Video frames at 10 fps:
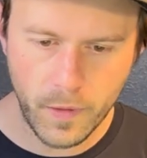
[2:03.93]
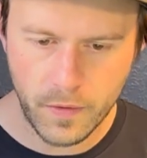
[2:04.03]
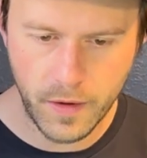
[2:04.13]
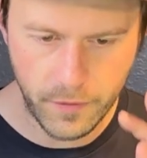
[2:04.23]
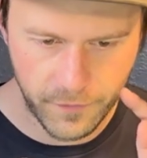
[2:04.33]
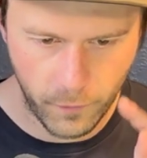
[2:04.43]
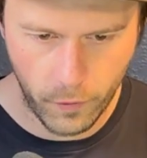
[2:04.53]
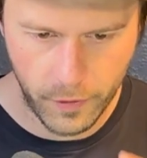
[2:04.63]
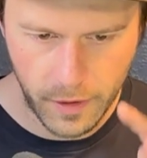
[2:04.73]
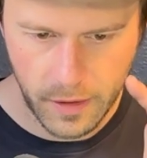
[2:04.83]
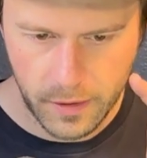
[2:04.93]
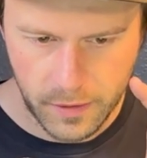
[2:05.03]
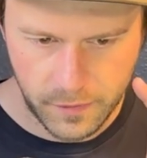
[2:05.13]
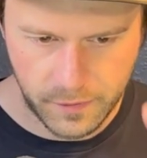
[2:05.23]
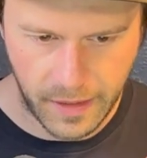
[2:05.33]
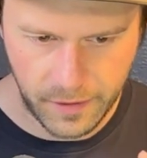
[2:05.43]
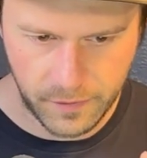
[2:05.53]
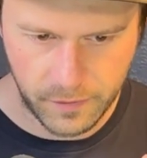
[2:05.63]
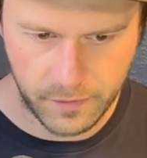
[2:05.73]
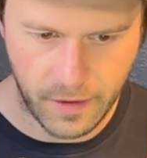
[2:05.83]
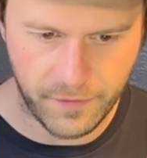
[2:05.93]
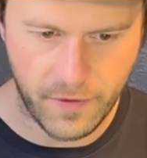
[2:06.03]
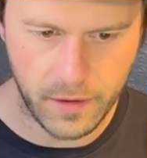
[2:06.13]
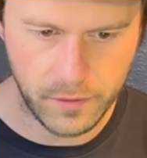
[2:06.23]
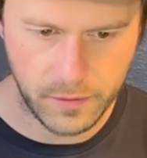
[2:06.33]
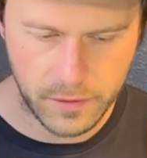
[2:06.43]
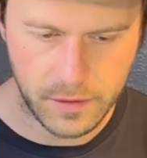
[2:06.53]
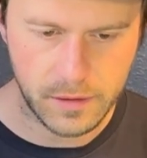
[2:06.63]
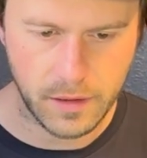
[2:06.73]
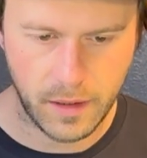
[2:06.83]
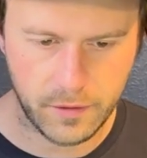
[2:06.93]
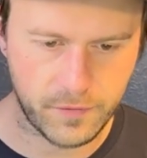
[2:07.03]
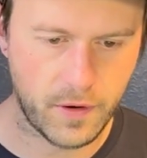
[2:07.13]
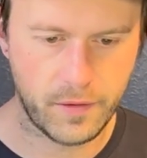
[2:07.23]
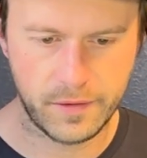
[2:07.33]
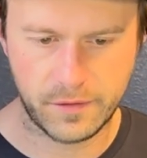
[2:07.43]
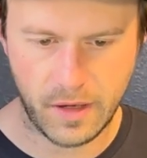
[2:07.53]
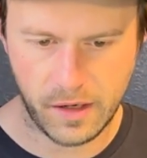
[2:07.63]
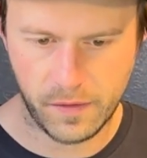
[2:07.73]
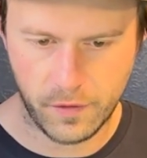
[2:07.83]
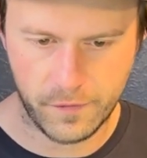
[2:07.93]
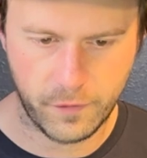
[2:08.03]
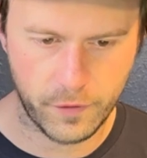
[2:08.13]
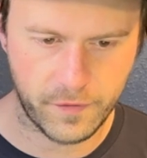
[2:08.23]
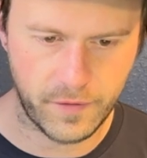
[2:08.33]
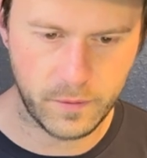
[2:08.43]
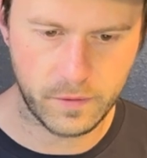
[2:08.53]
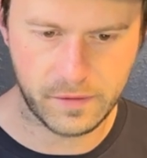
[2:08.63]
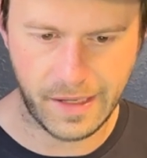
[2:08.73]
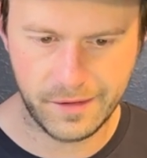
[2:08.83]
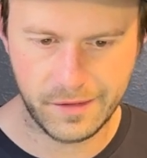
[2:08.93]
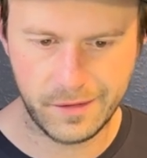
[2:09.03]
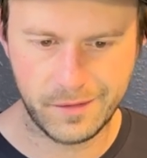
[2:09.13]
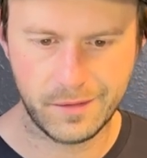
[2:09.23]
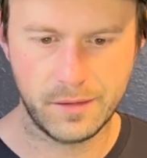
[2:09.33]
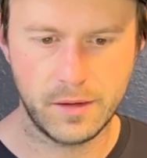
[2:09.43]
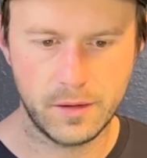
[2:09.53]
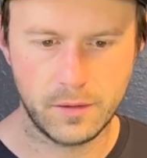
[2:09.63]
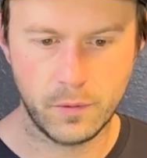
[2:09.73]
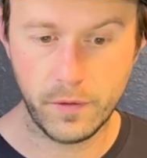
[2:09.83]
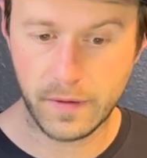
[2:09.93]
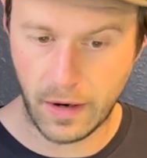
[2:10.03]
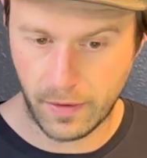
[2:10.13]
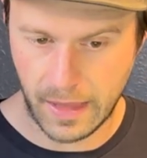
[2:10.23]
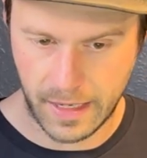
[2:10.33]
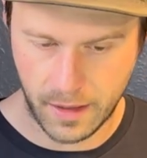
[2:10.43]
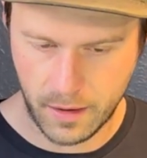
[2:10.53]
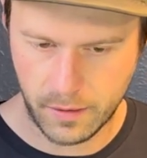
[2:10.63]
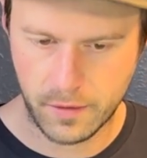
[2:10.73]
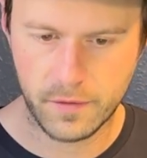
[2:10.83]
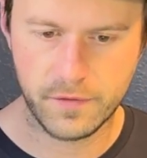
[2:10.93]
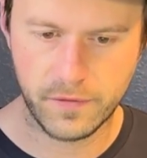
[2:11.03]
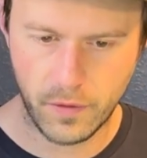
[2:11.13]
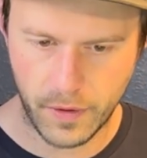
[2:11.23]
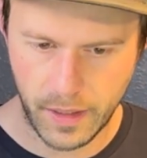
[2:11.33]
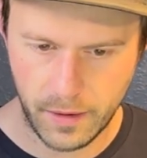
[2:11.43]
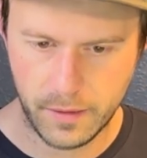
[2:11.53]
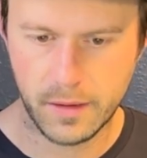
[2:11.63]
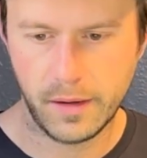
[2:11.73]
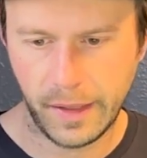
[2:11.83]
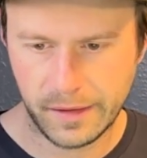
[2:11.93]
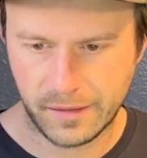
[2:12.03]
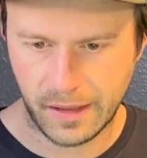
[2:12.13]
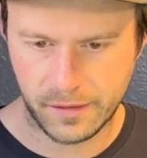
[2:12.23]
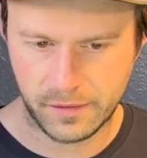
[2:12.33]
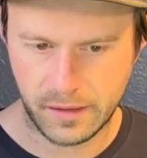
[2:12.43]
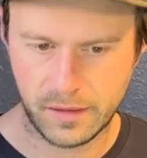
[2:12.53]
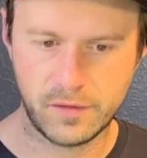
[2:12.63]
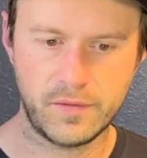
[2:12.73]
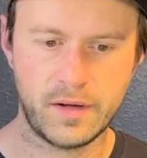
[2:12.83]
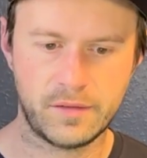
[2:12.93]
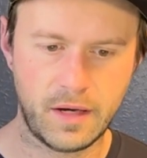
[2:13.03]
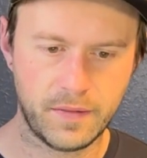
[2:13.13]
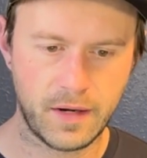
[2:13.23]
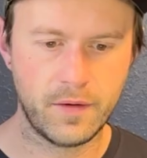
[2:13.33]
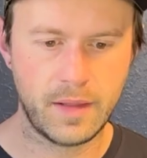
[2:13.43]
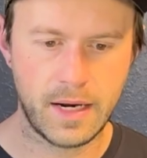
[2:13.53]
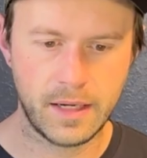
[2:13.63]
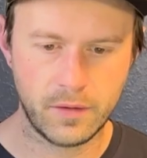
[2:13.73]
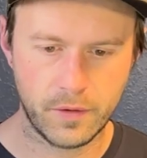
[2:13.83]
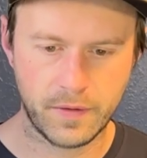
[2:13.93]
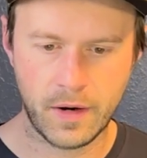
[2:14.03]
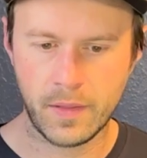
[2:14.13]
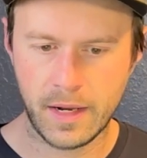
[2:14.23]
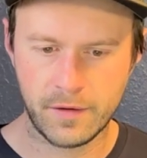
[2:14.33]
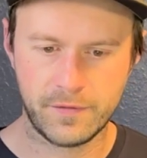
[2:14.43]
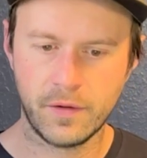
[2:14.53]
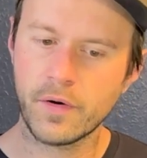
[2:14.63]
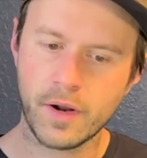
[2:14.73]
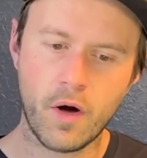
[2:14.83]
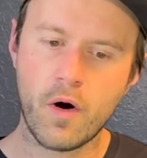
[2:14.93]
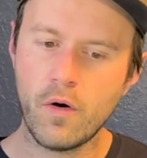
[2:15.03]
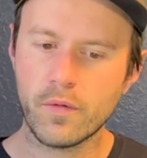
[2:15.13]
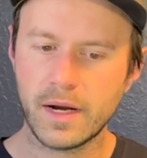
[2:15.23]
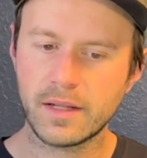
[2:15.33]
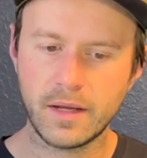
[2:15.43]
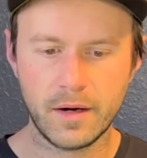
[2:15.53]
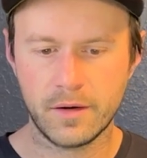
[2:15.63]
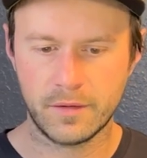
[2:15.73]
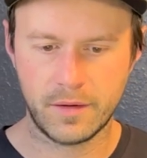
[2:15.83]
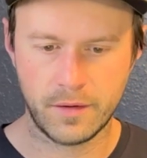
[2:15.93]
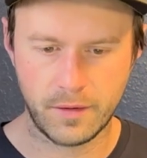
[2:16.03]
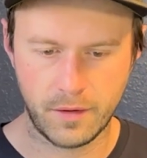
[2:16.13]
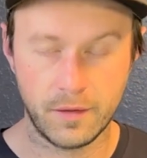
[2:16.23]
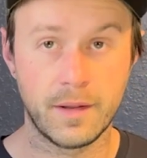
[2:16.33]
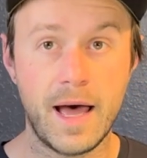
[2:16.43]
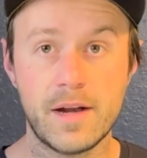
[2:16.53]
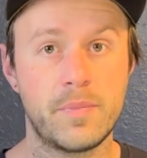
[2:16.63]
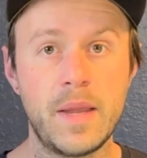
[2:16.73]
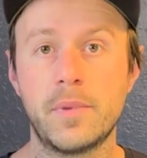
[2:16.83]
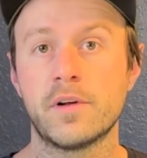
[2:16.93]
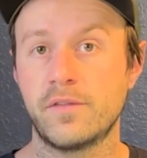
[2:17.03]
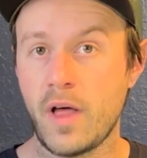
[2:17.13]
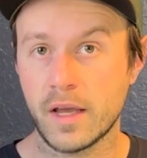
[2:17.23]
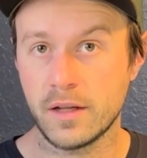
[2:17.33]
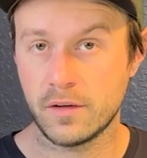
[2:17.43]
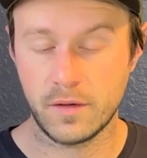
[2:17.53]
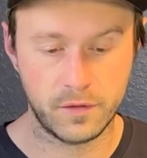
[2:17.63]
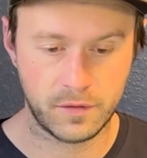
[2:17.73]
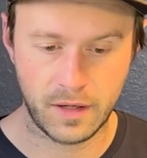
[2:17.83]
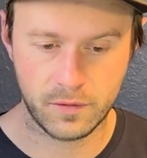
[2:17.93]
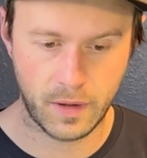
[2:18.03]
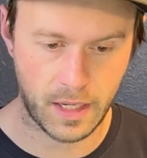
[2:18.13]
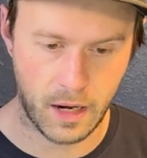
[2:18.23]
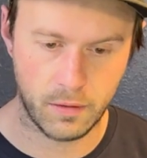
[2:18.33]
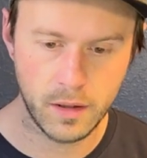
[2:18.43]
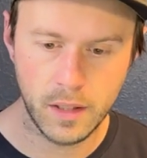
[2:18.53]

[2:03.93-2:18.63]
The other four states that followed, as far as second, third, fourth, fifth, was Texas, North Carolina, Florida, and Tennessee. So you've got South Carolina, North Carolina, Florida, all right there. A lot of people are flocking to those states right now.